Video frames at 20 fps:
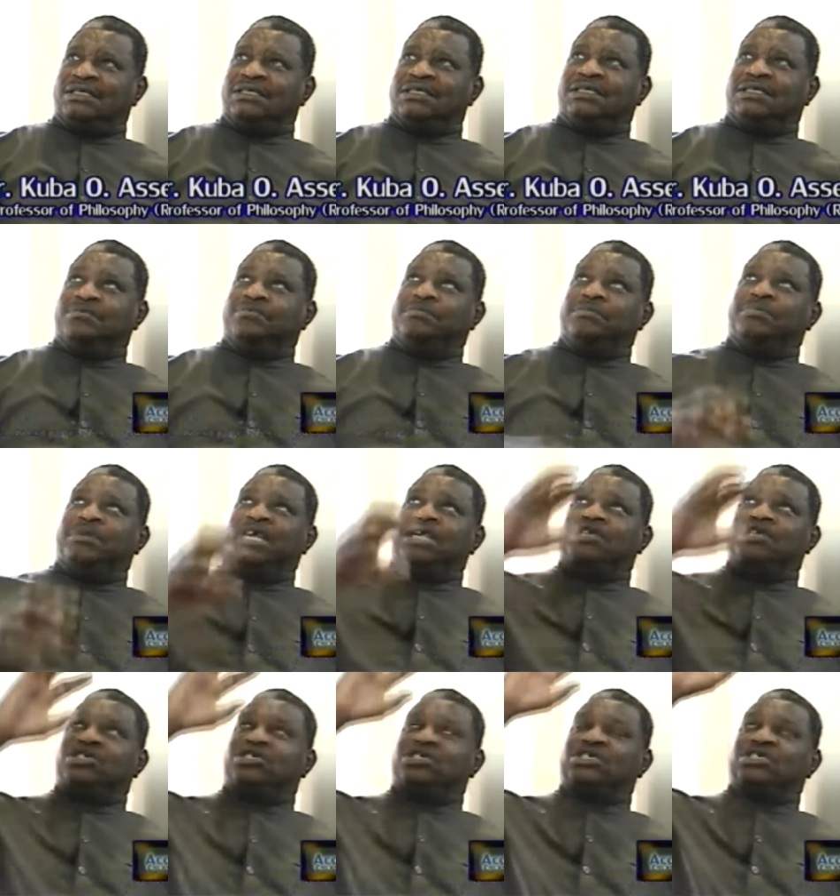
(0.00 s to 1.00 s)

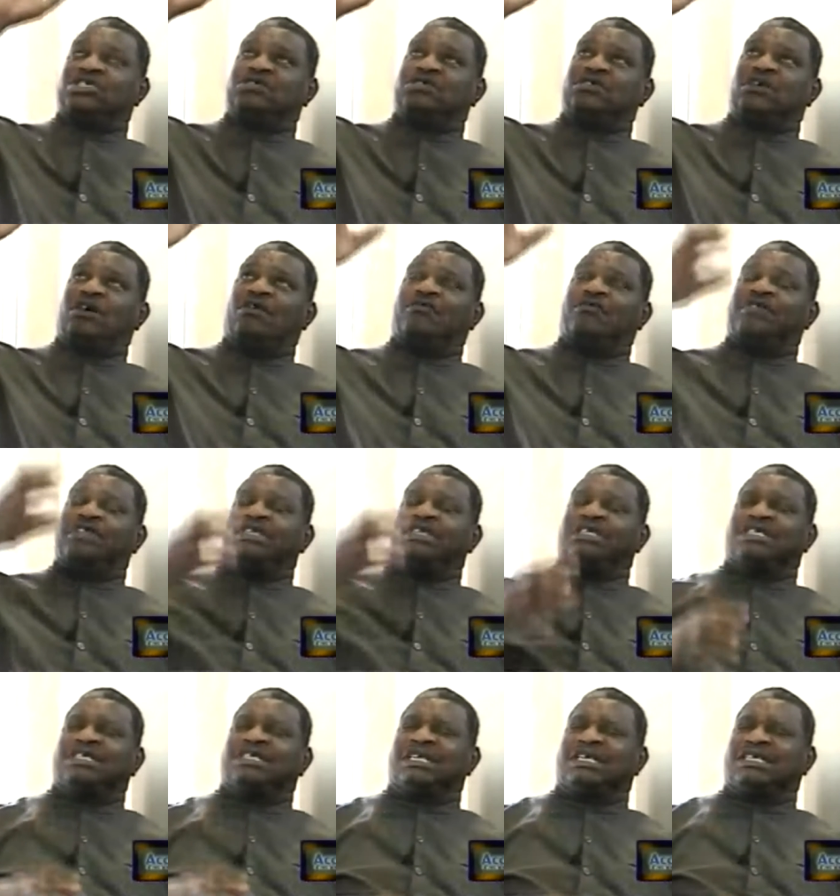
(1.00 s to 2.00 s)
depiction of the
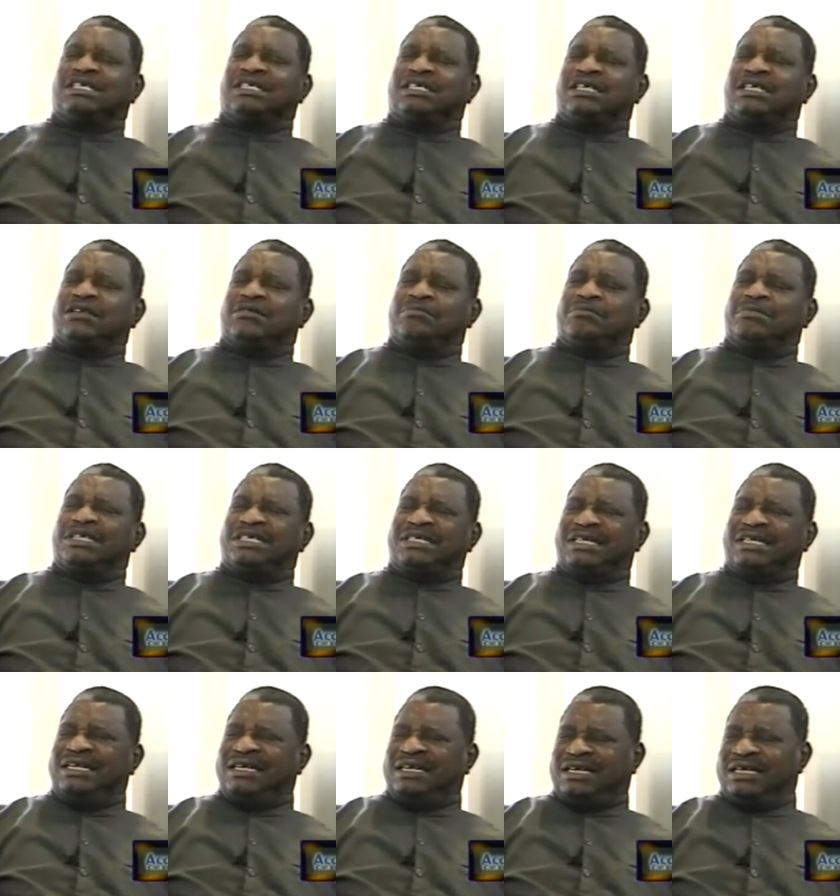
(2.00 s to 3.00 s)
Sistine
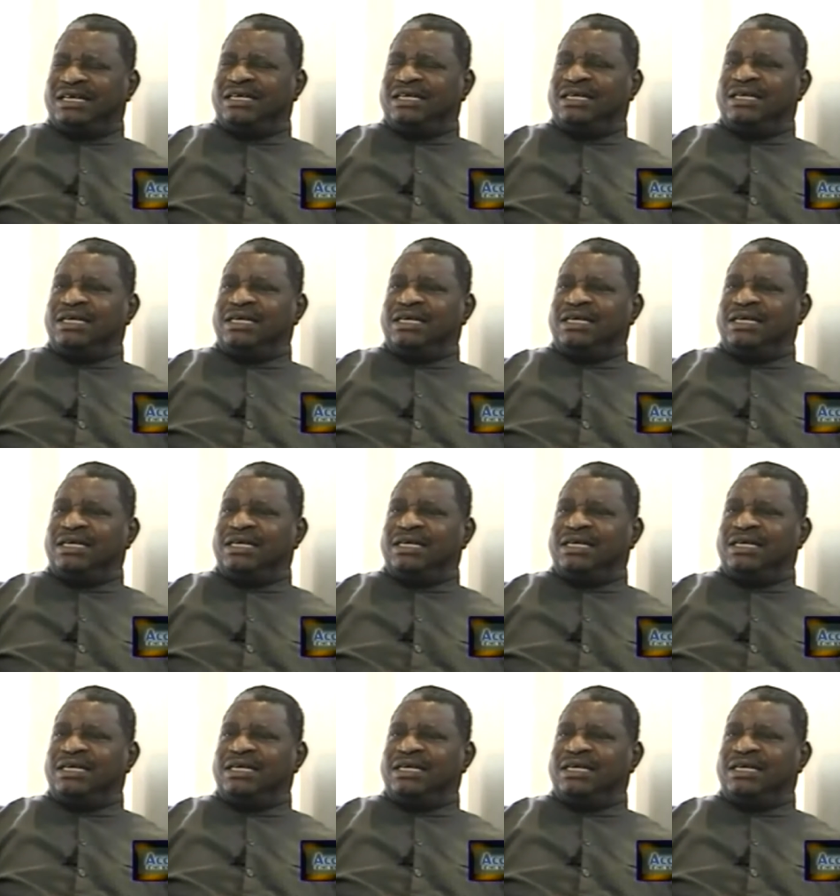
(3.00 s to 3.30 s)
Basilica